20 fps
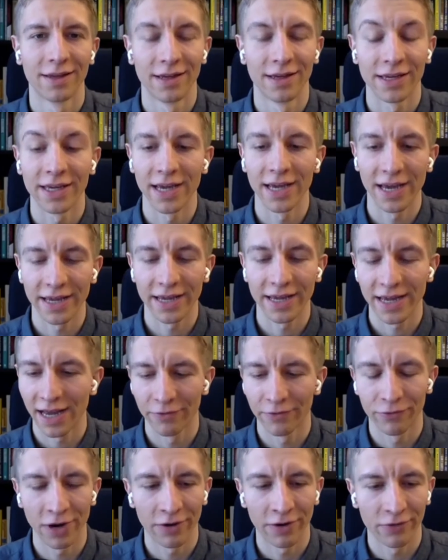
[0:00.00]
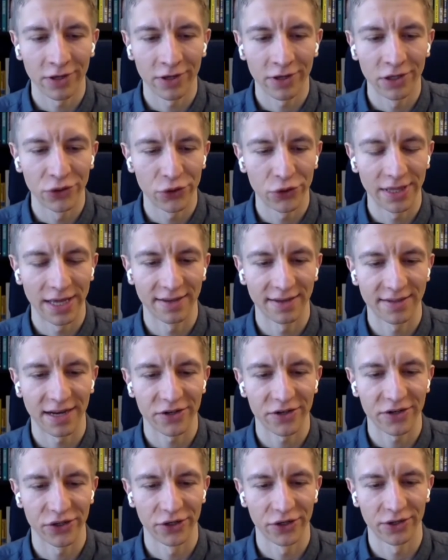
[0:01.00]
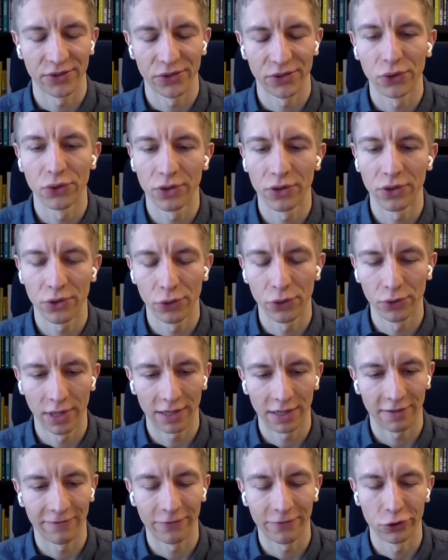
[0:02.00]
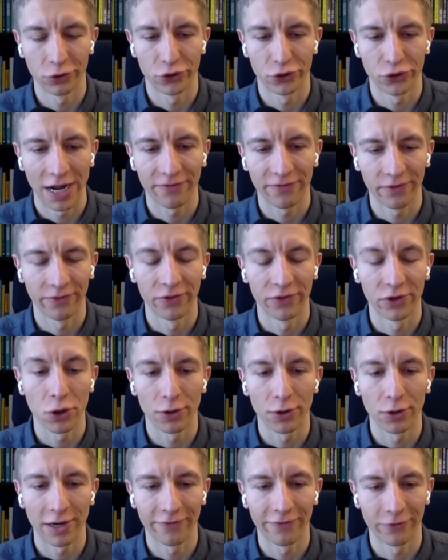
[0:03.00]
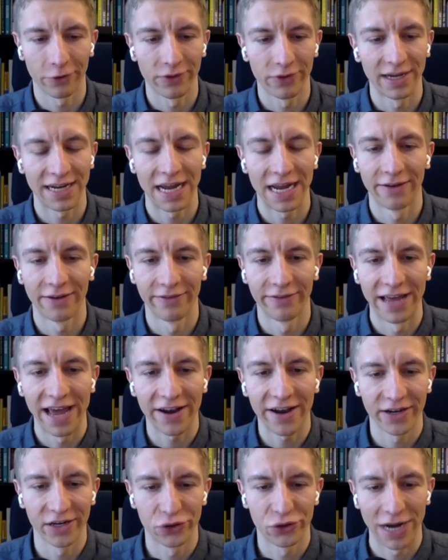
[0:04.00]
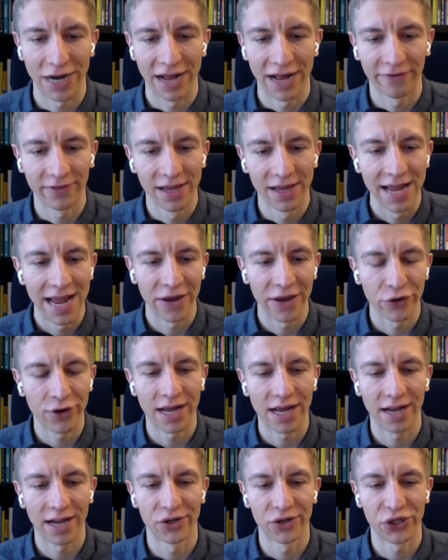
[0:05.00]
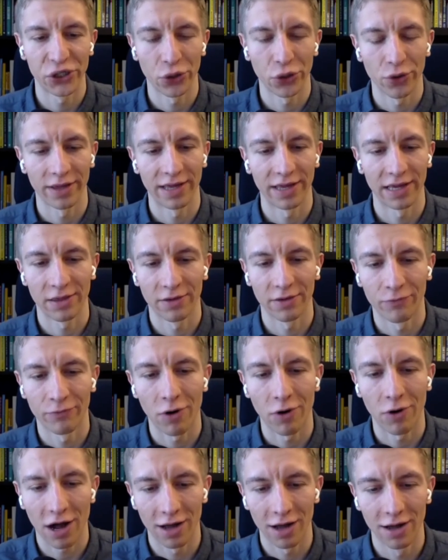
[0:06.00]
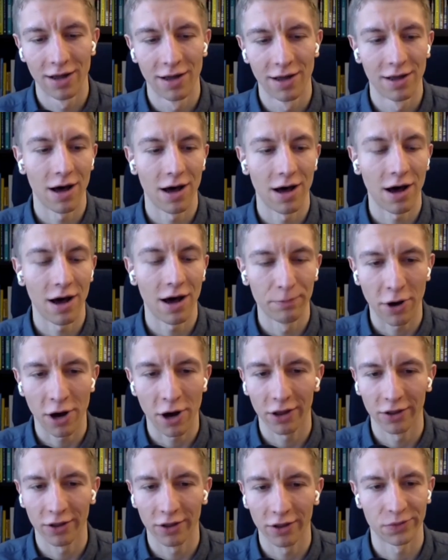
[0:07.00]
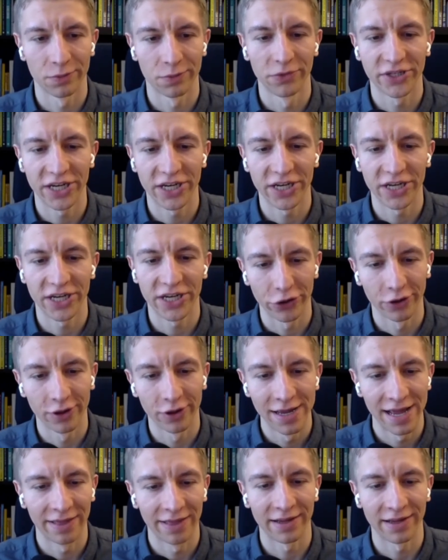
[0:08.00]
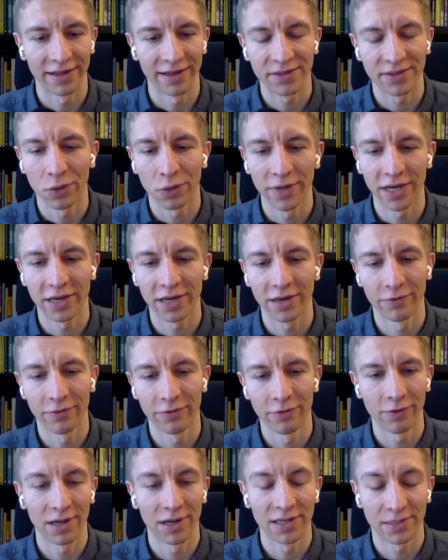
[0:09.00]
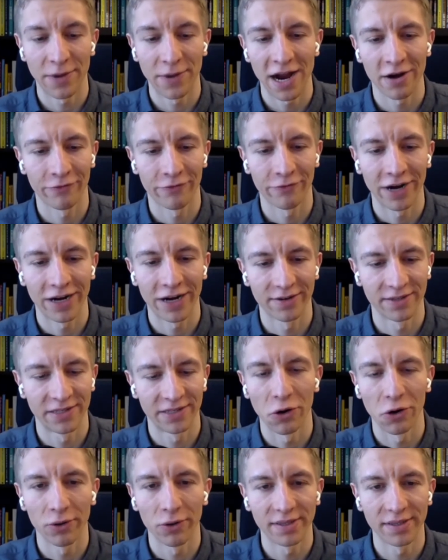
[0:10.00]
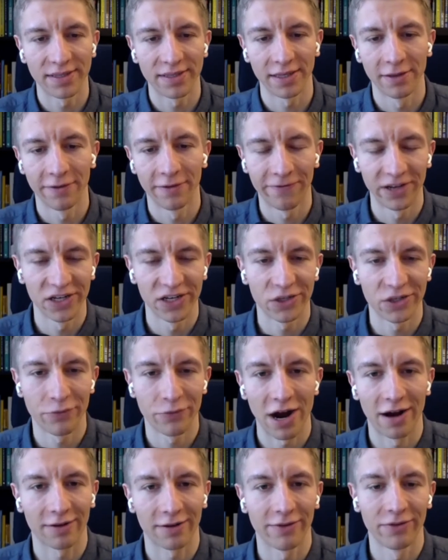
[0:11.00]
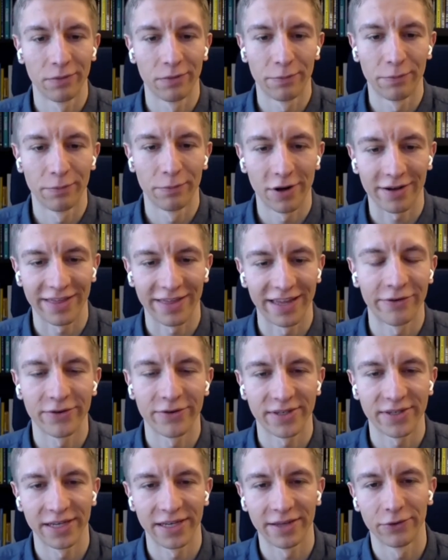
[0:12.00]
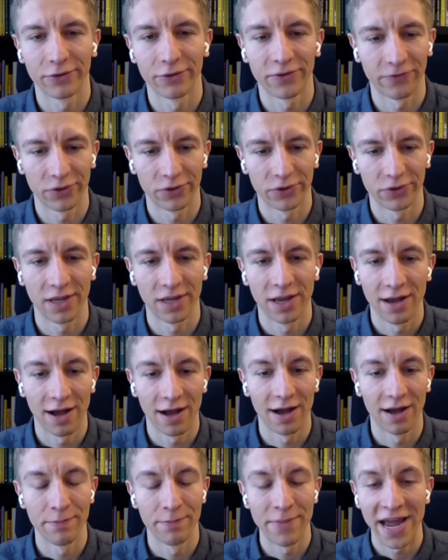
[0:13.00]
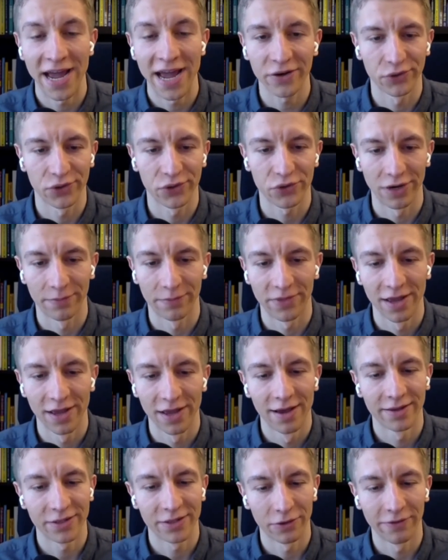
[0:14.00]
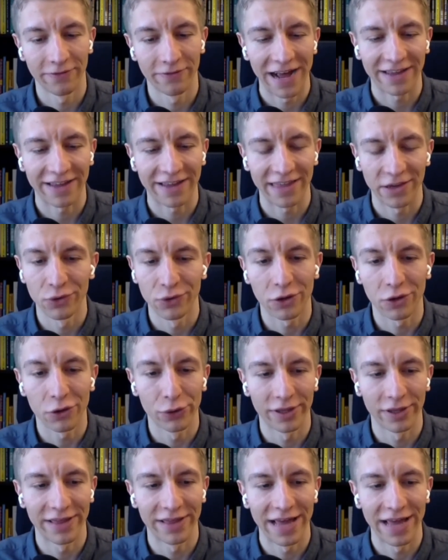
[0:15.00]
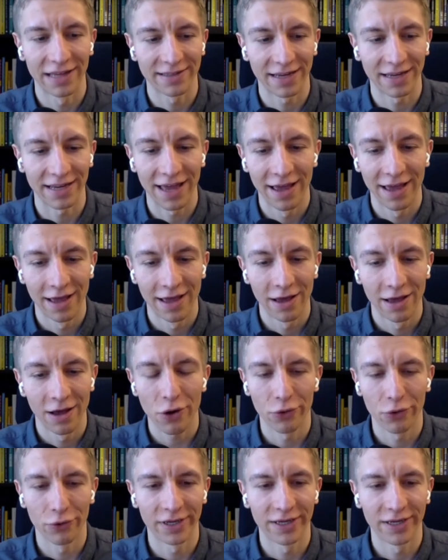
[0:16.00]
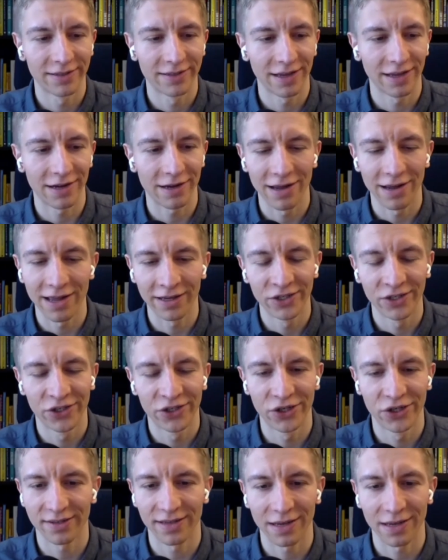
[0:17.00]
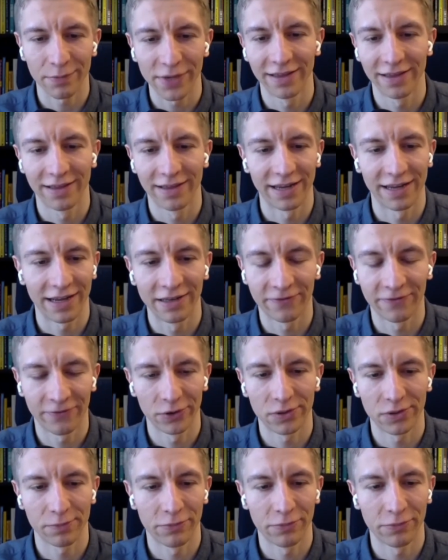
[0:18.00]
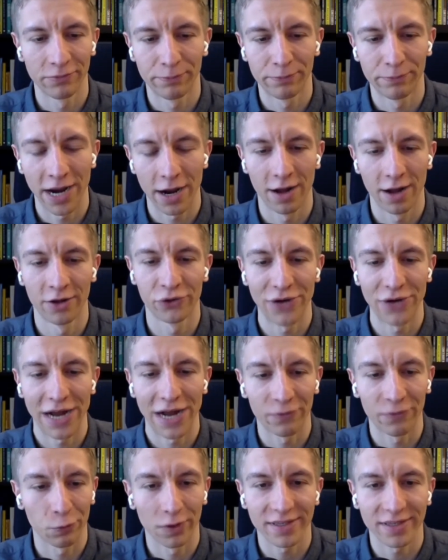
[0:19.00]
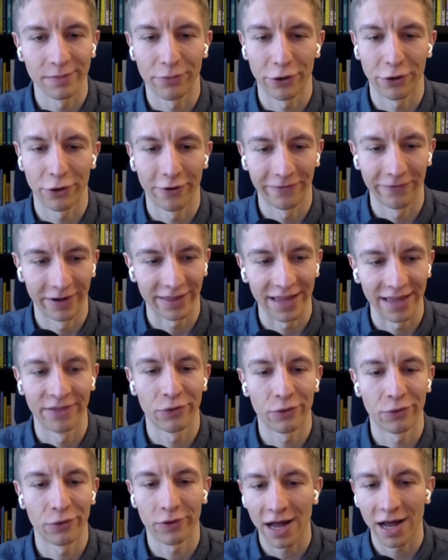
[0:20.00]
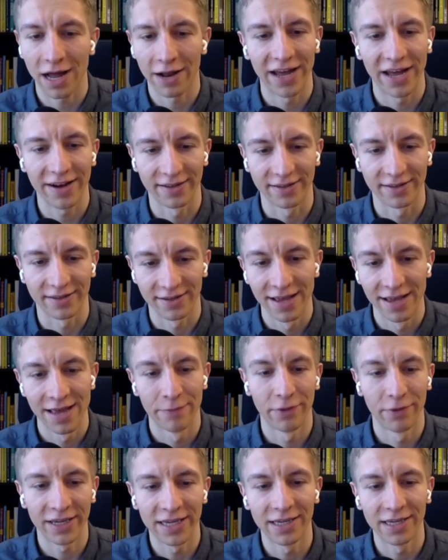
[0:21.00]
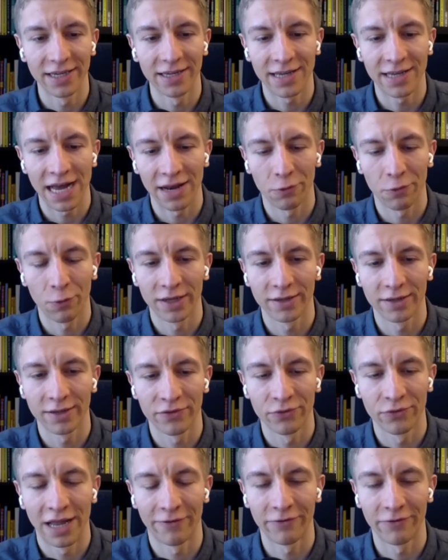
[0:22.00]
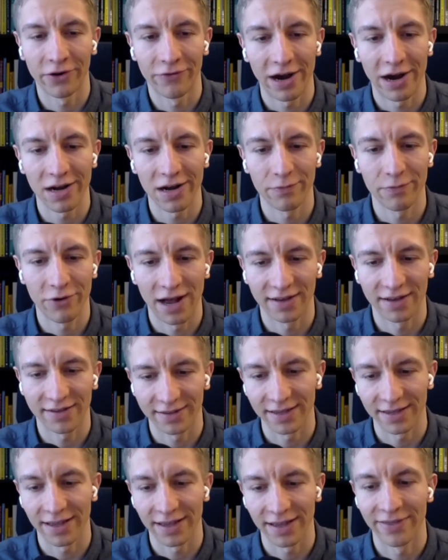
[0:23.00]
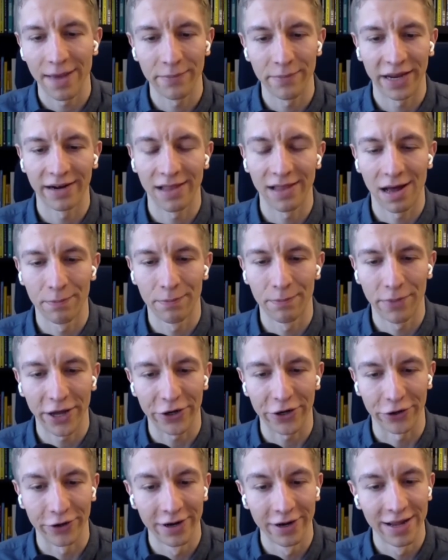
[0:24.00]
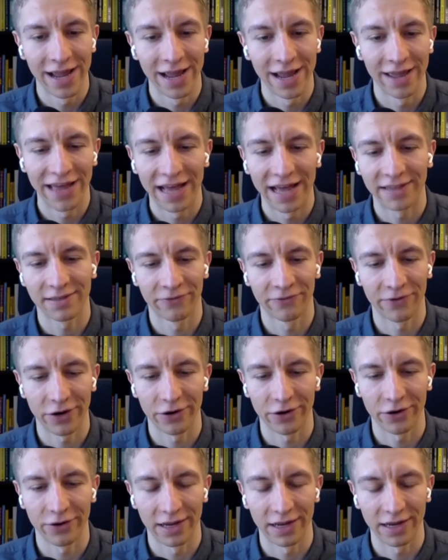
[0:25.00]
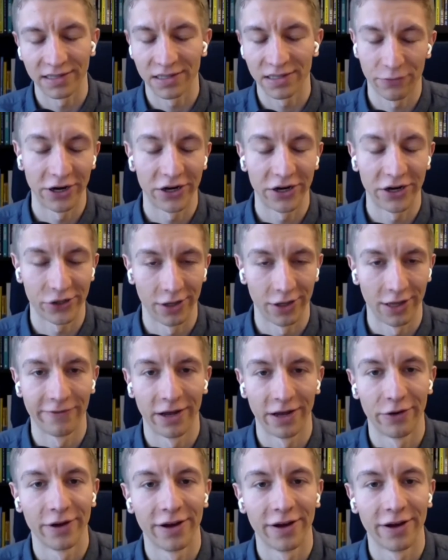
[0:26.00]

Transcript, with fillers: Yeah, yeah, I, I really enjoy that section because you include like the first draft of the Go Giver and then kind of the edited draft, and you're kind of showing like the raw unpolished material and like so many aspiring writers they only see the finished product of the book they never see those first uh, manuscript so the fact that you included that is like oh he's like he's just like me like his first uh, draft wasn't perfect and there were a lot of edits but he kind of went through that rewriting process and that made a lot better and that's very like inspirational oh